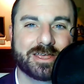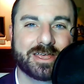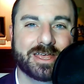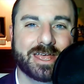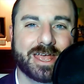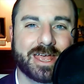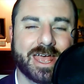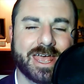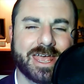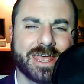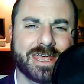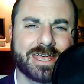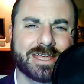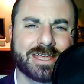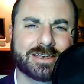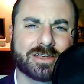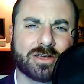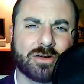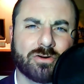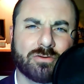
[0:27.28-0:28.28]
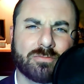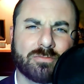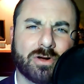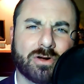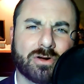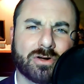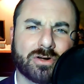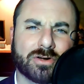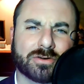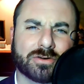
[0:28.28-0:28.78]
And
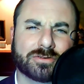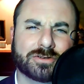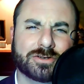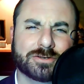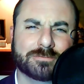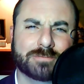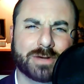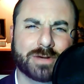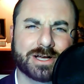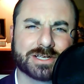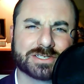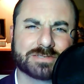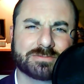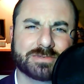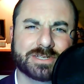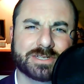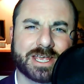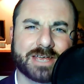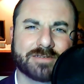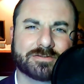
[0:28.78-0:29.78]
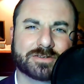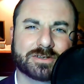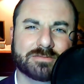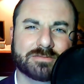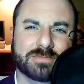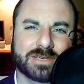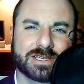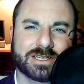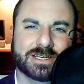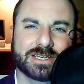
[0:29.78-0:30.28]
Omar could possibly have
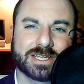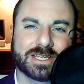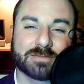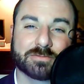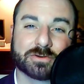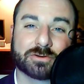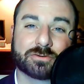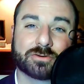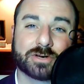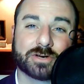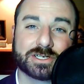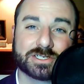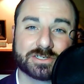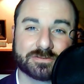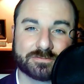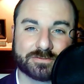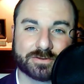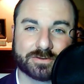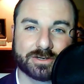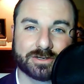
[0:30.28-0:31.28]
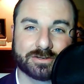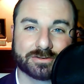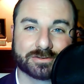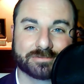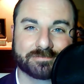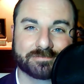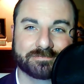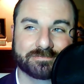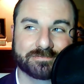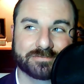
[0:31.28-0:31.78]
committed immigration fraud.
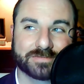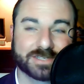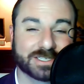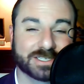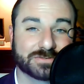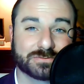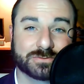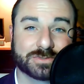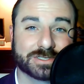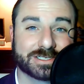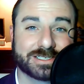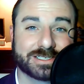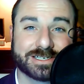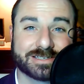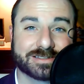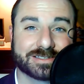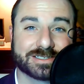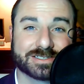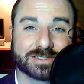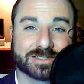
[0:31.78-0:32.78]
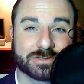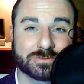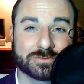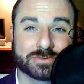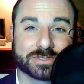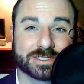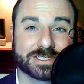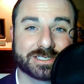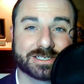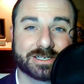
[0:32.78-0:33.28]
That's what kicked this whole
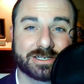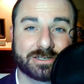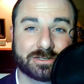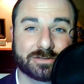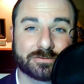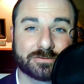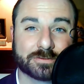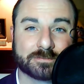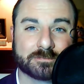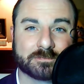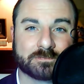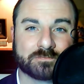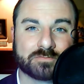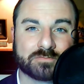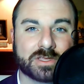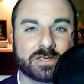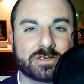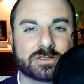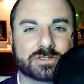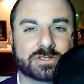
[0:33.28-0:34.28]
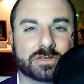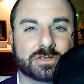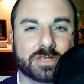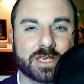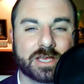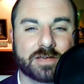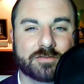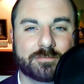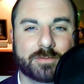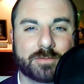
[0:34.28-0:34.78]
thing off. So the
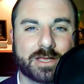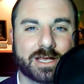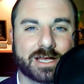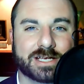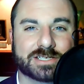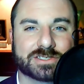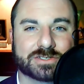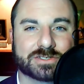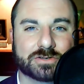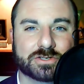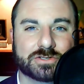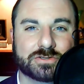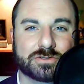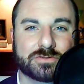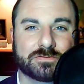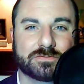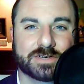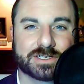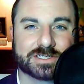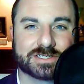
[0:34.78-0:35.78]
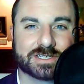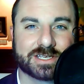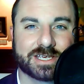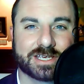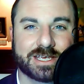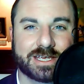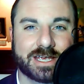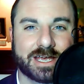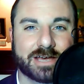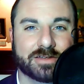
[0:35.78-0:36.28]
FBI started to
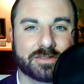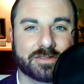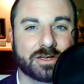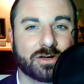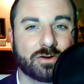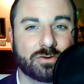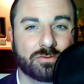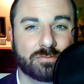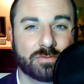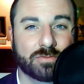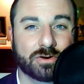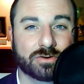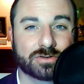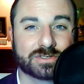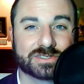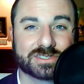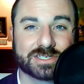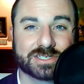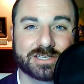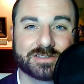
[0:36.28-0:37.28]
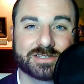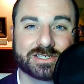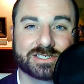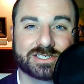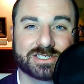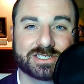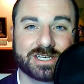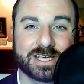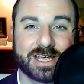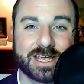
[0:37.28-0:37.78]
investigate how that Omar said that
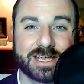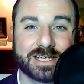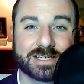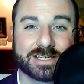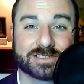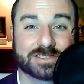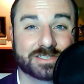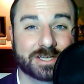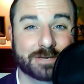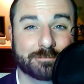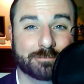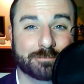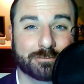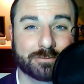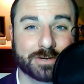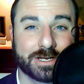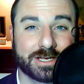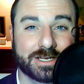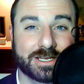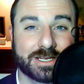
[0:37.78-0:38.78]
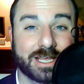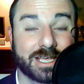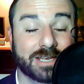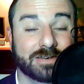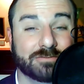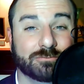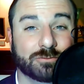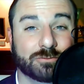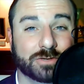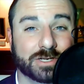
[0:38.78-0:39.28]
she had separated
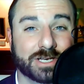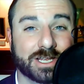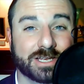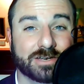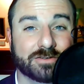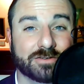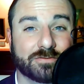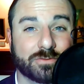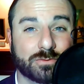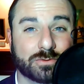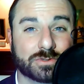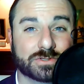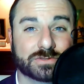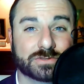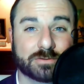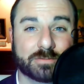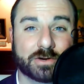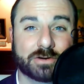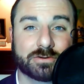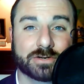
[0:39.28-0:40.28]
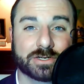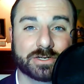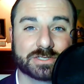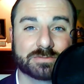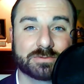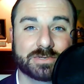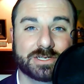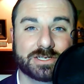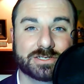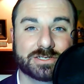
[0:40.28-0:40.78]
and wanted a divorce from her
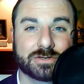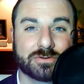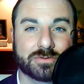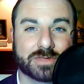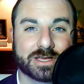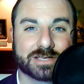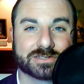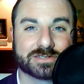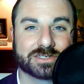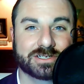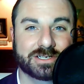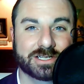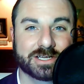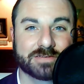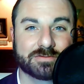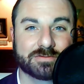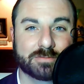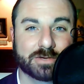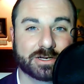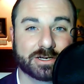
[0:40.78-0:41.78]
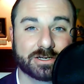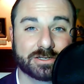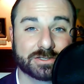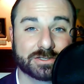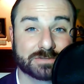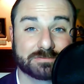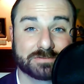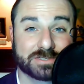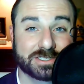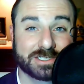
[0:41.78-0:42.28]
husband in 2011
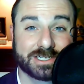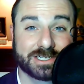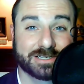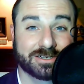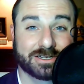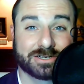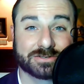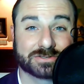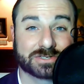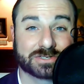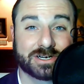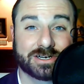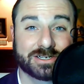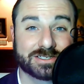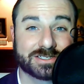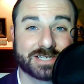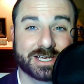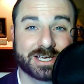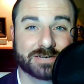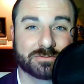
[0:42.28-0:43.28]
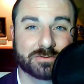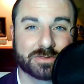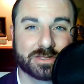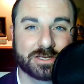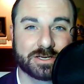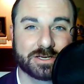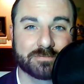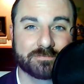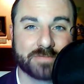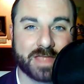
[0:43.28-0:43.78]
because she had lost contact with
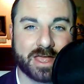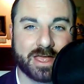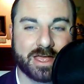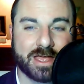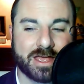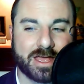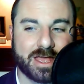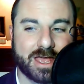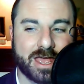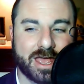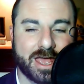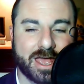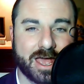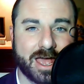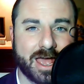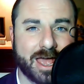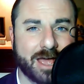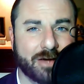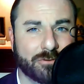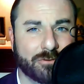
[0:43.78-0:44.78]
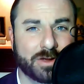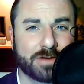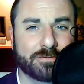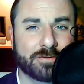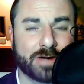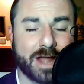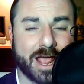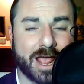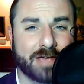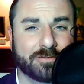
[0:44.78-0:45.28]
him.
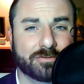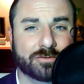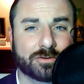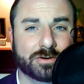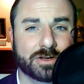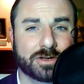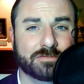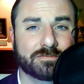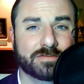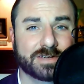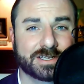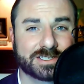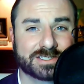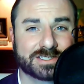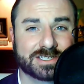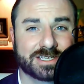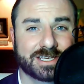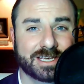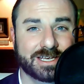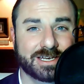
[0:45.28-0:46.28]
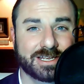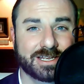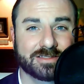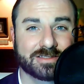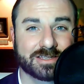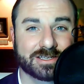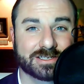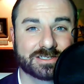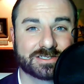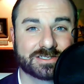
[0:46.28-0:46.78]
However, after investigating
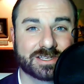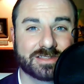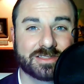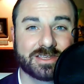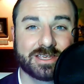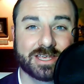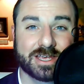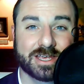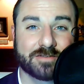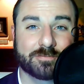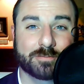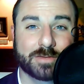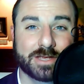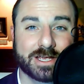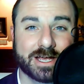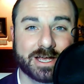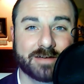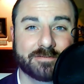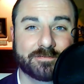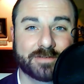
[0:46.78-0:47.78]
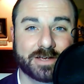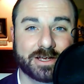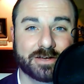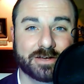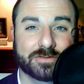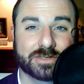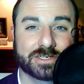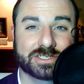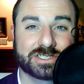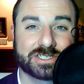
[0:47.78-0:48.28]
this, the FBI found
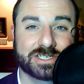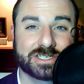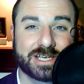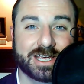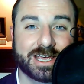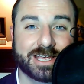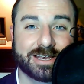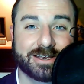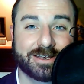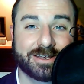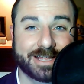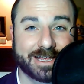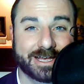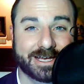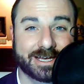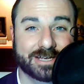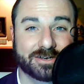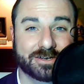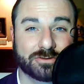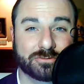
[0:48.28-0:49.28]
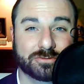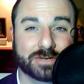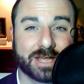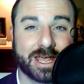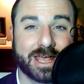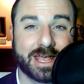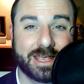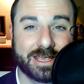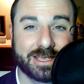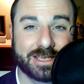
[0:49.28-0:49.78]
that she had lied on
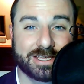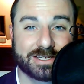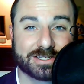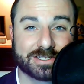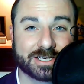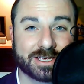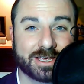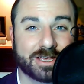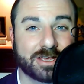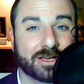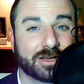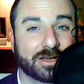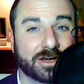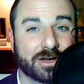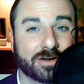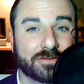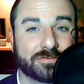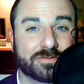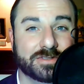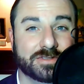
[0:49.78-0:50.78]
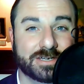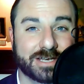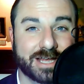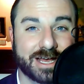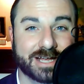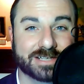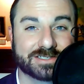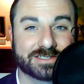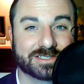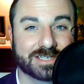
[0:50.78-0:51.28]
8 of the
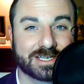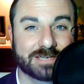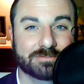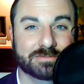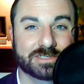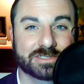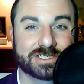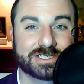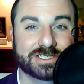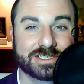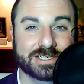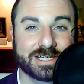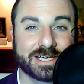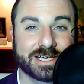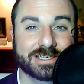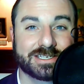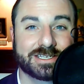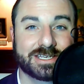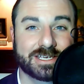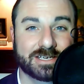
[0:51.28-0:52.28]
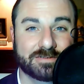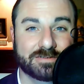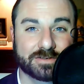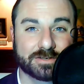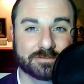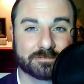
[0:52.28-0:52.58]
9 statements she had given.